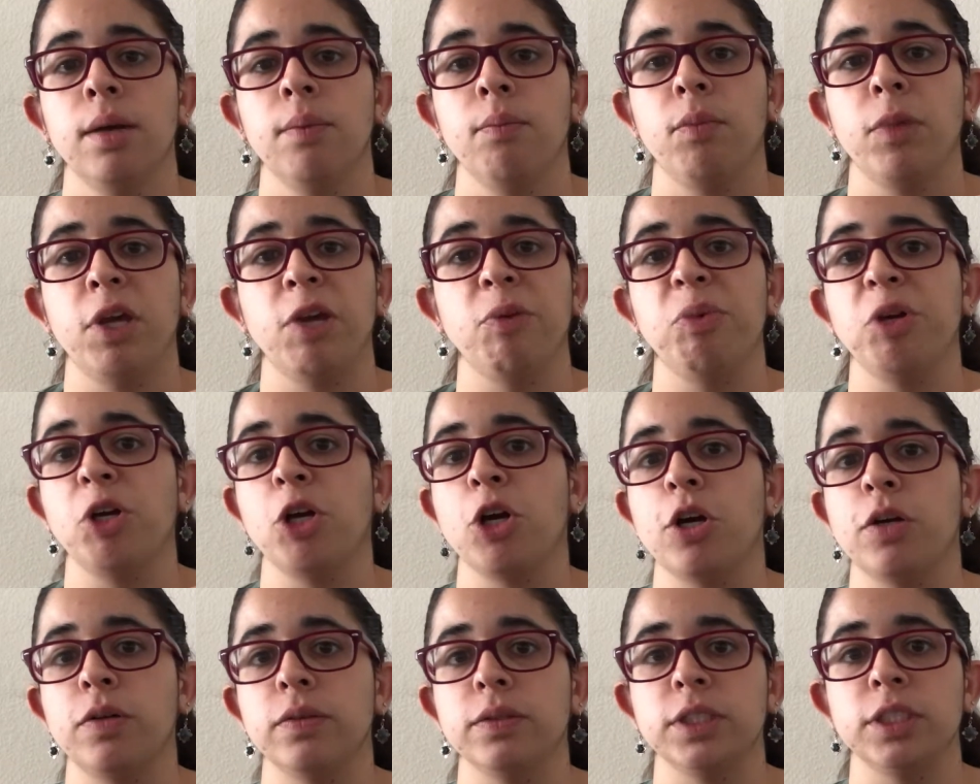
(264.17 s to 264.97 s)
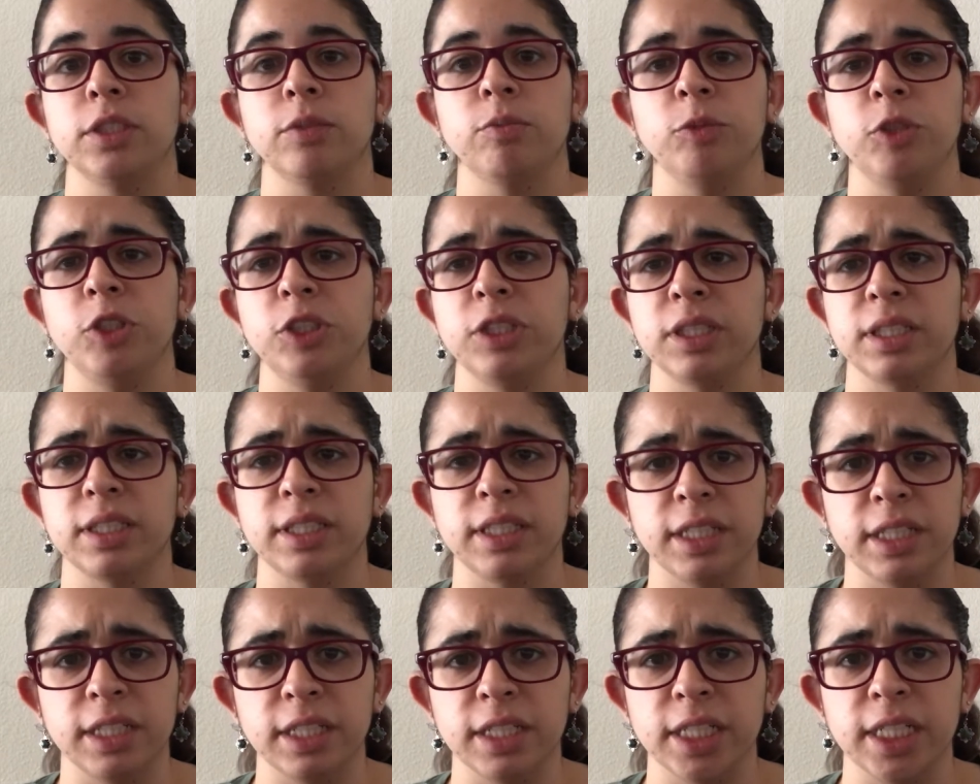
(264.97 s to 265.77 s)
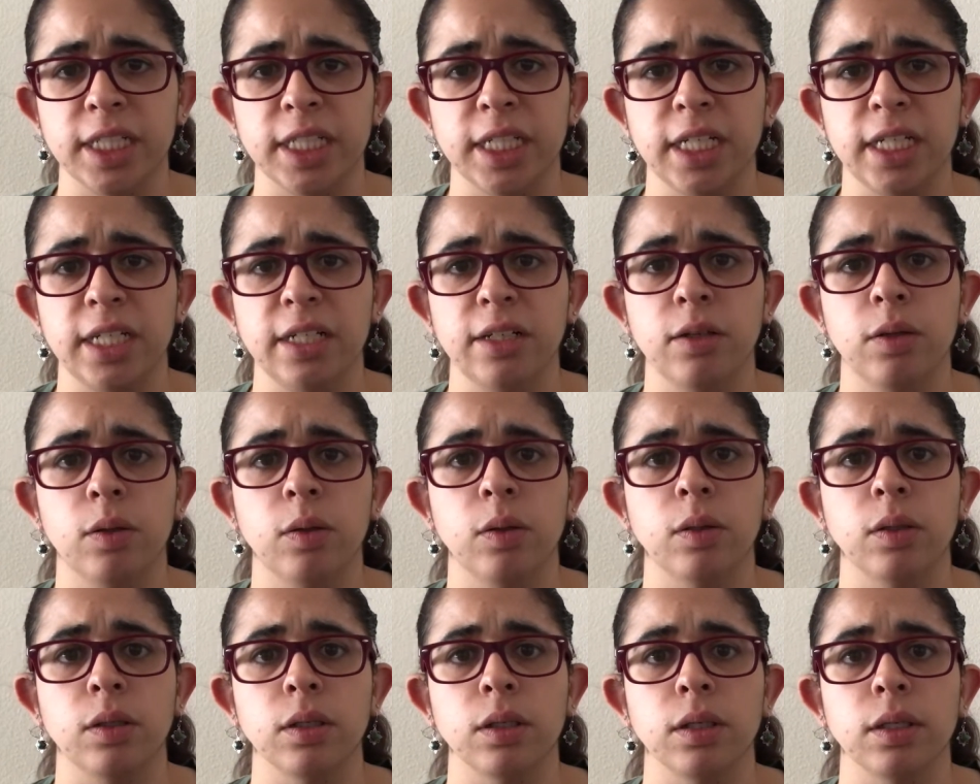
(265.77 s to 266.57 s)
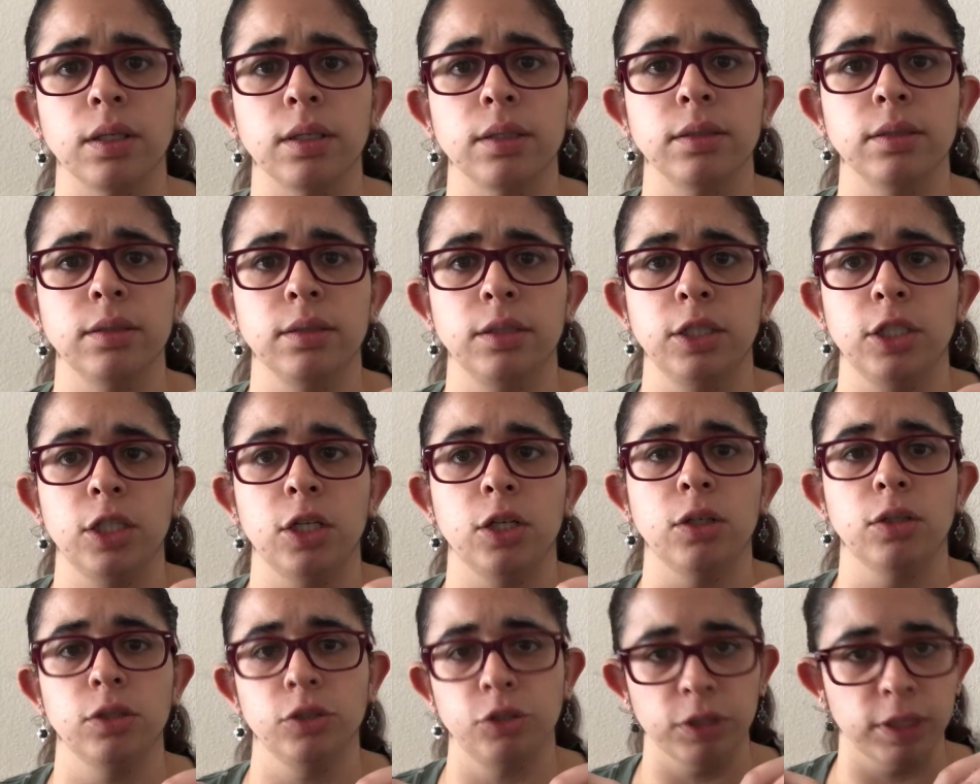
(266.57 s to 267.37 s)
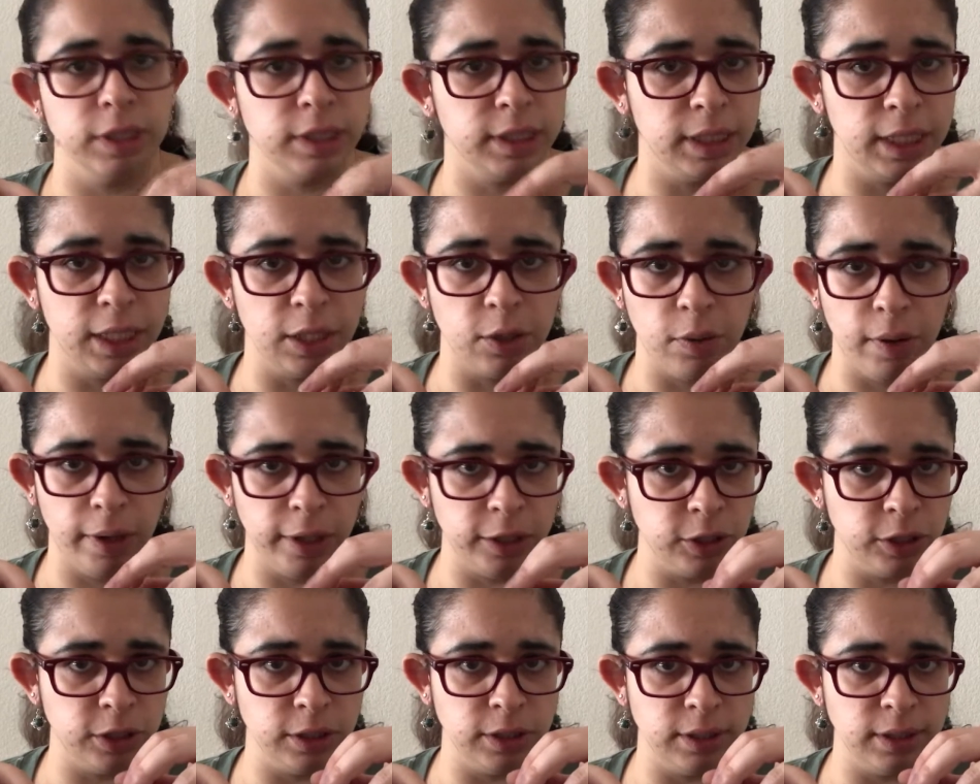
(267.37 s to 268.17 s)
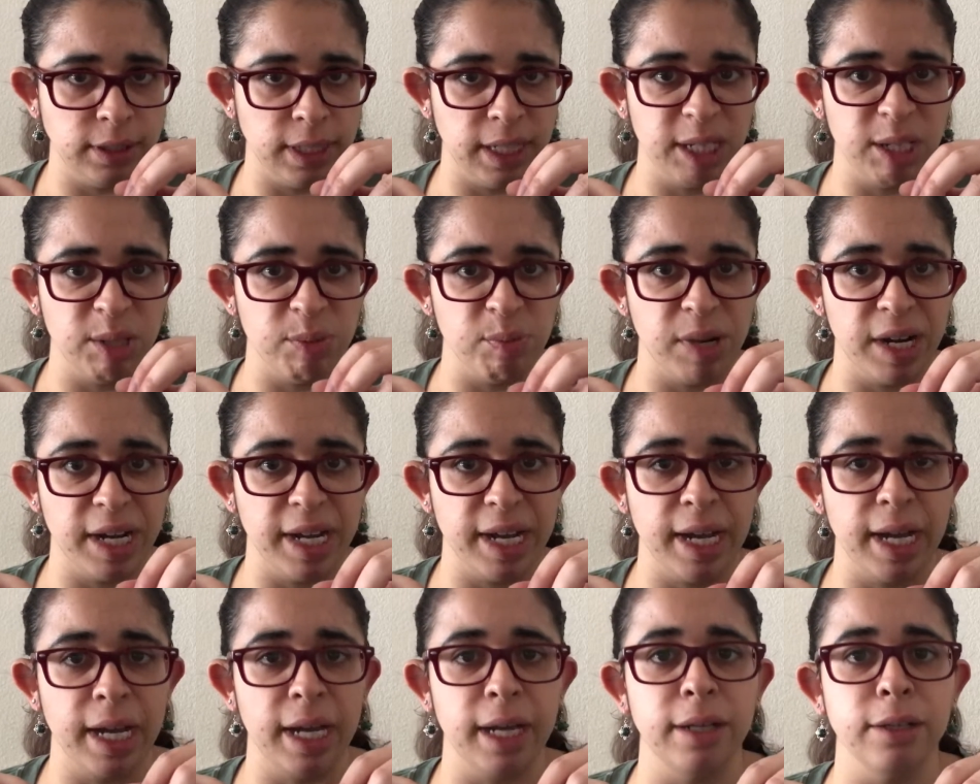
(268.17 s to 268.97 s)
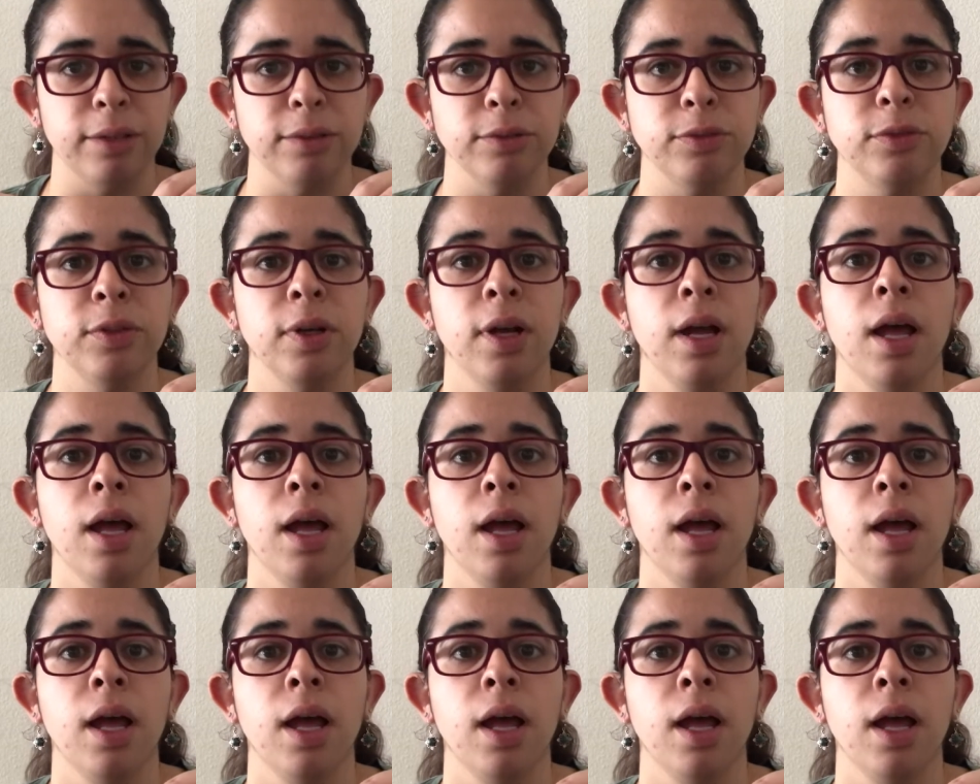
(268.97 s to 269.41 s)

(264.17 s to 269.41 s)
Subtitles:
maybe go over some music theory, or address any questions that you might have.